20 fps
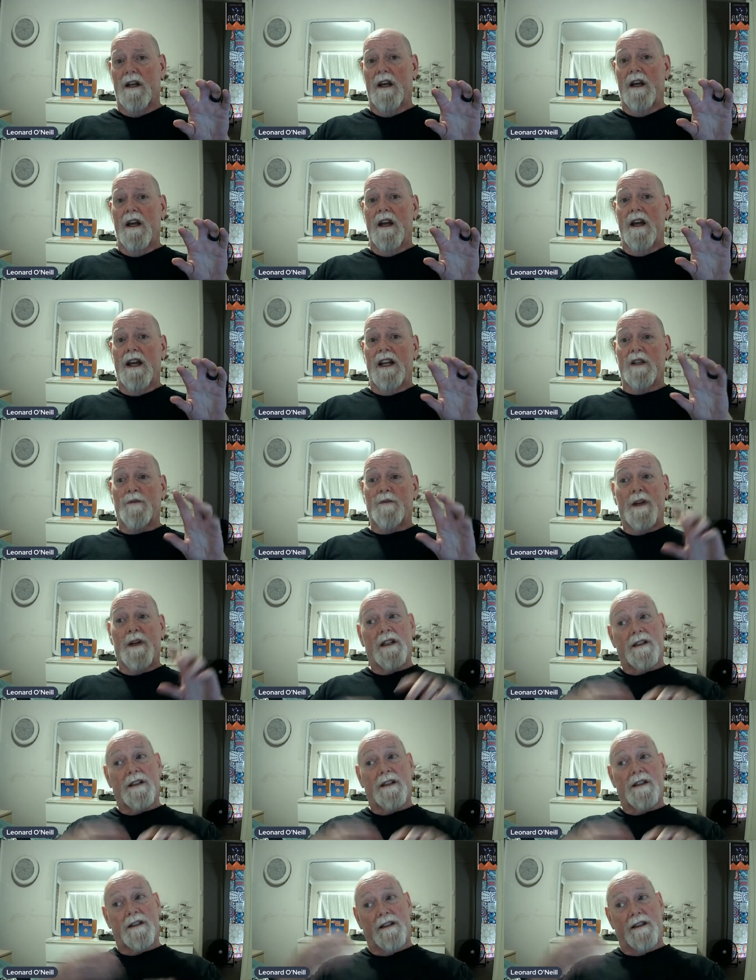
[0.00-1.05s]
is because
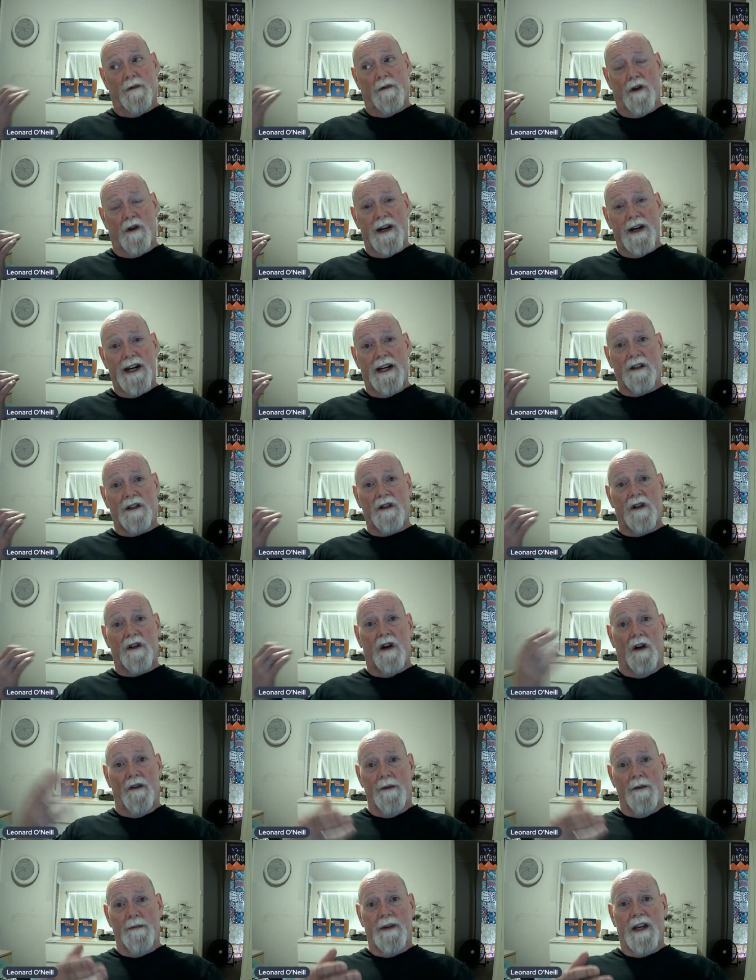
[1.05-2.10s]
the Greeks called
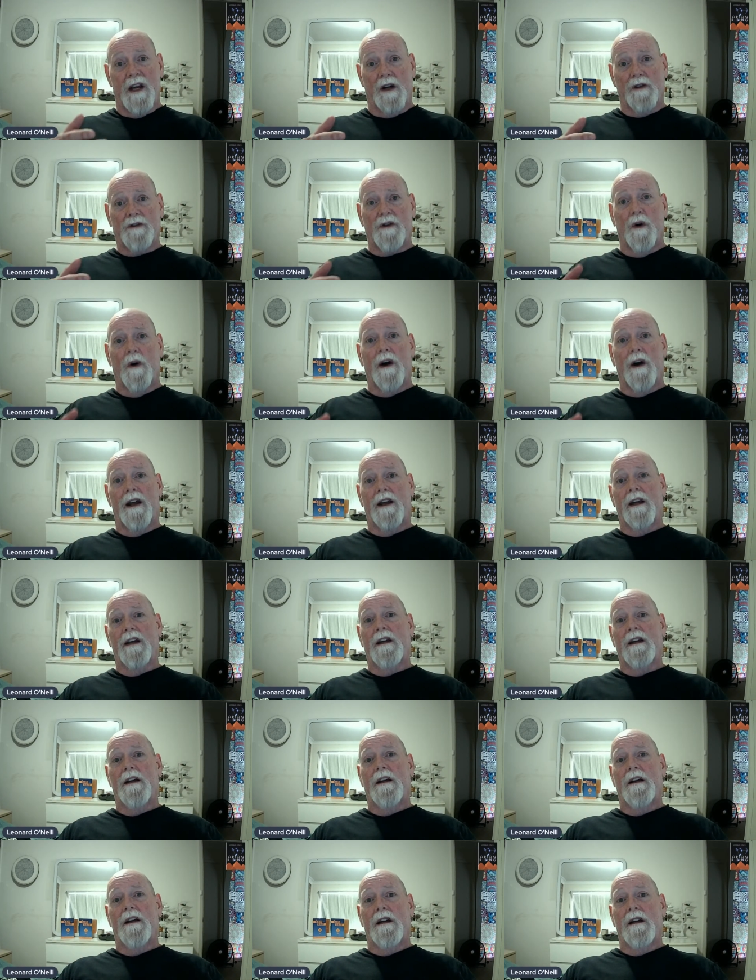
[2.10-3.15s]
them Keltoi.
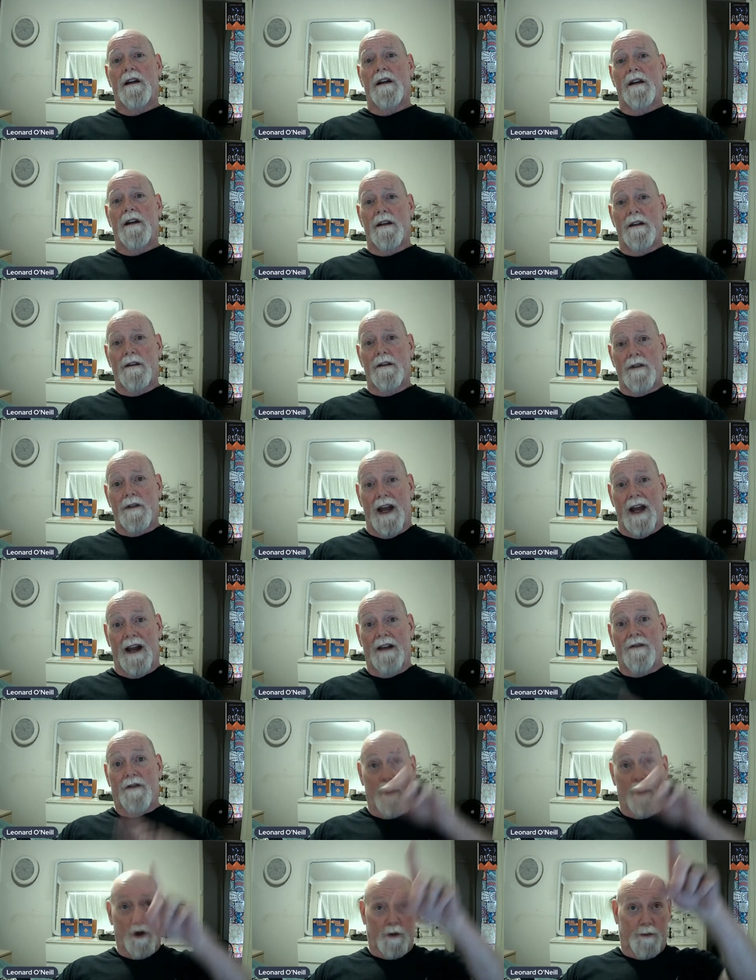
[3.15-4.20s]
Okay.
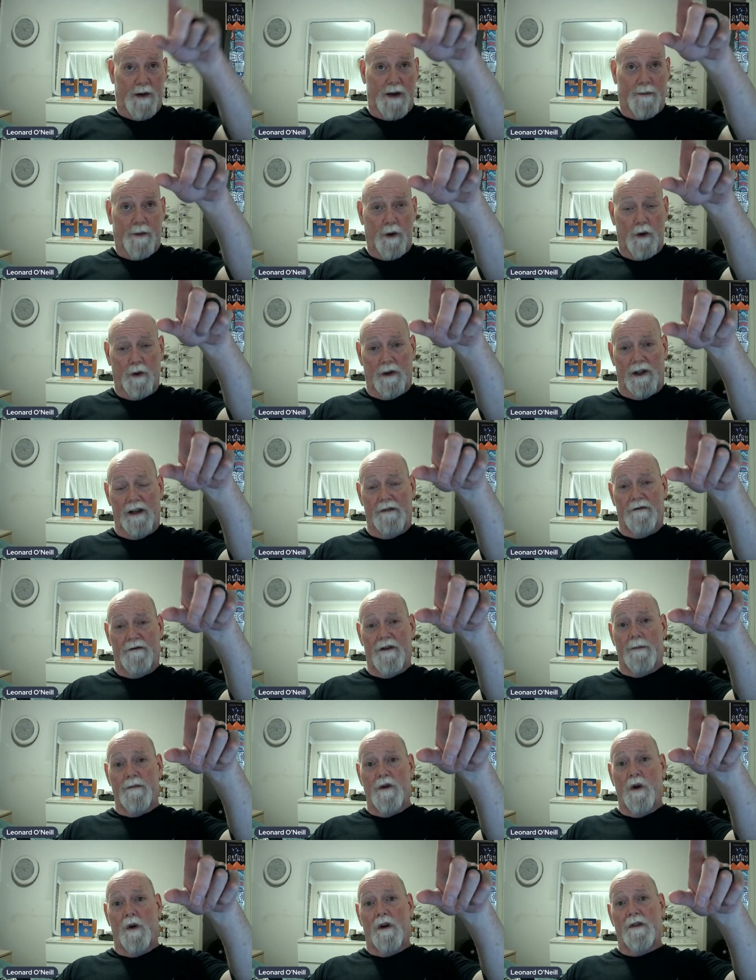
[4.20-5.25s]
Those people who live up
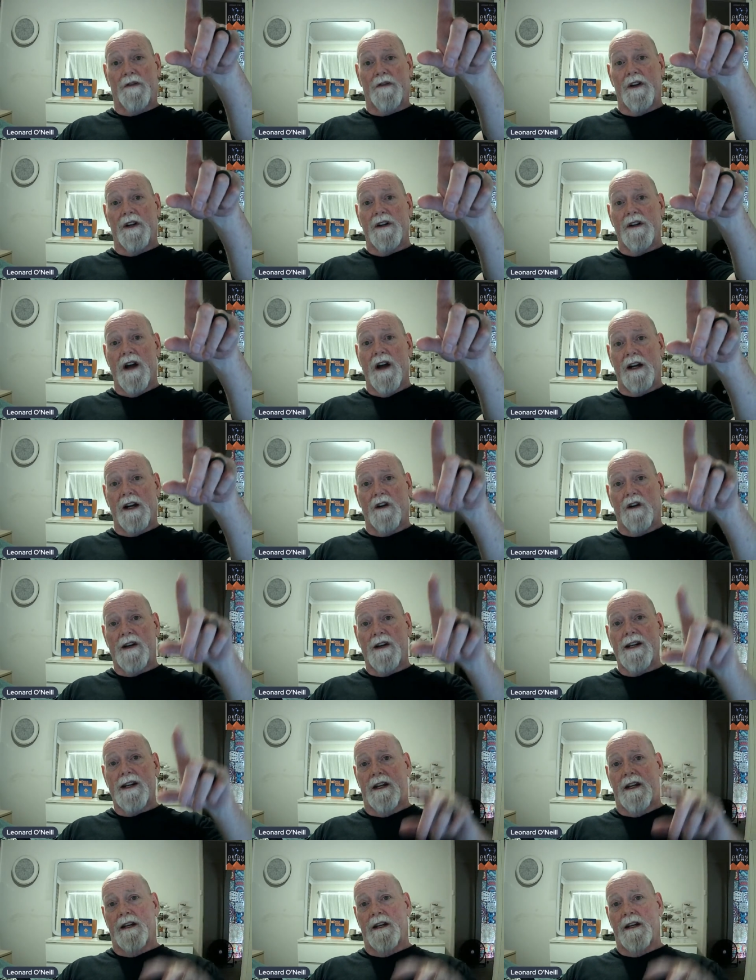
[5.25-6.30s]
north that are not
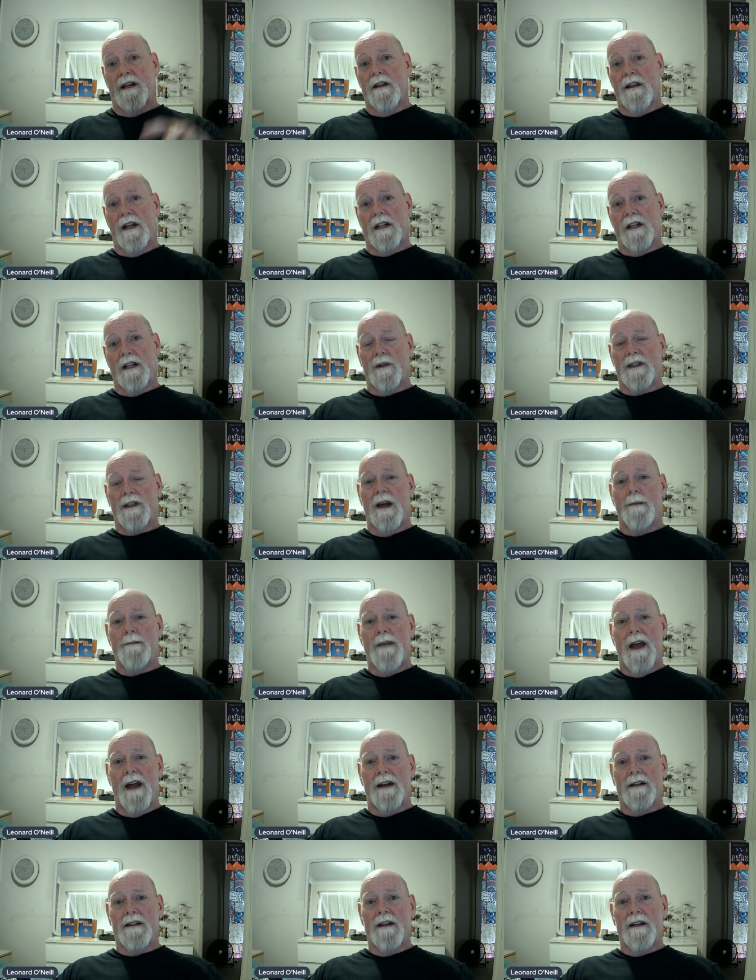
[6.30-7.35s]
Greek. That's what that
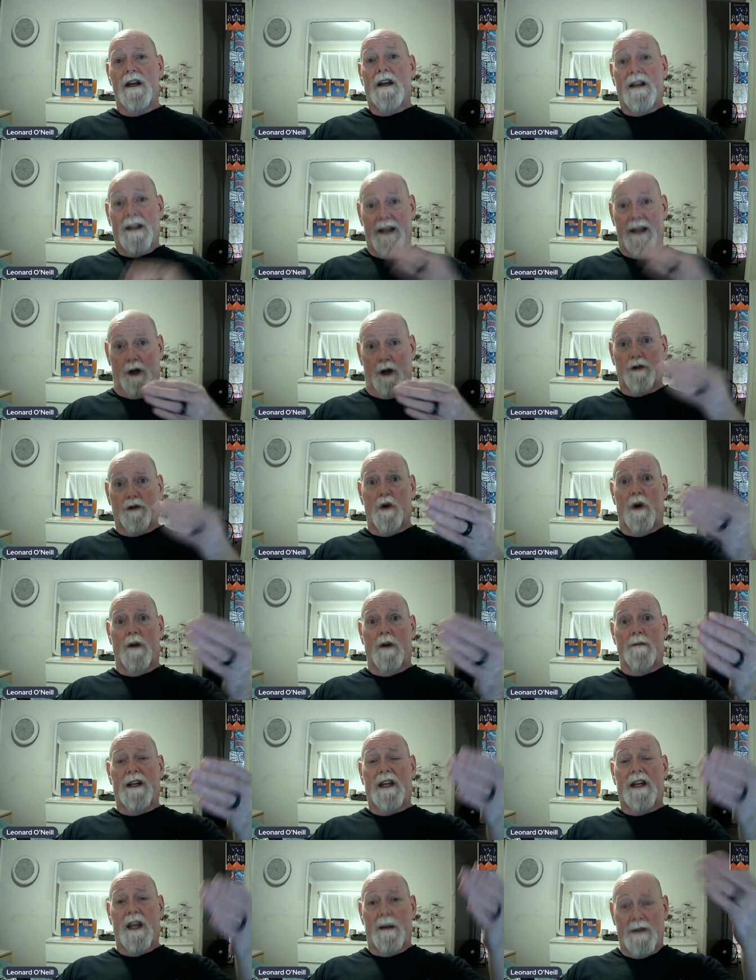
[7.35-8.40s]
meant. Keltoi
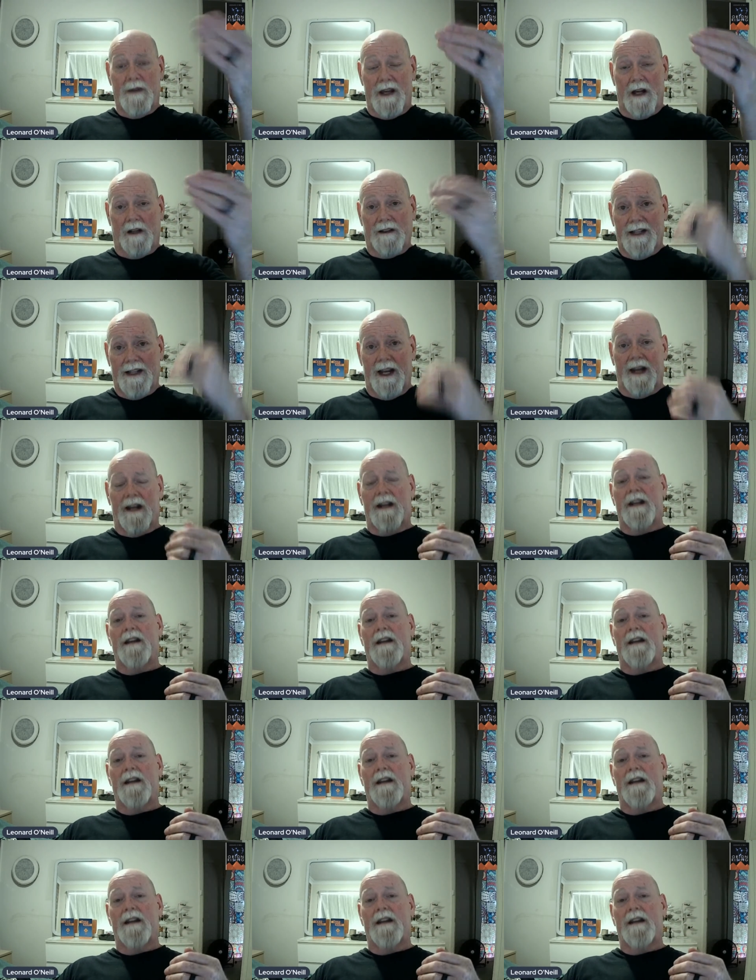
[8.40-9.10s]
became Celtic.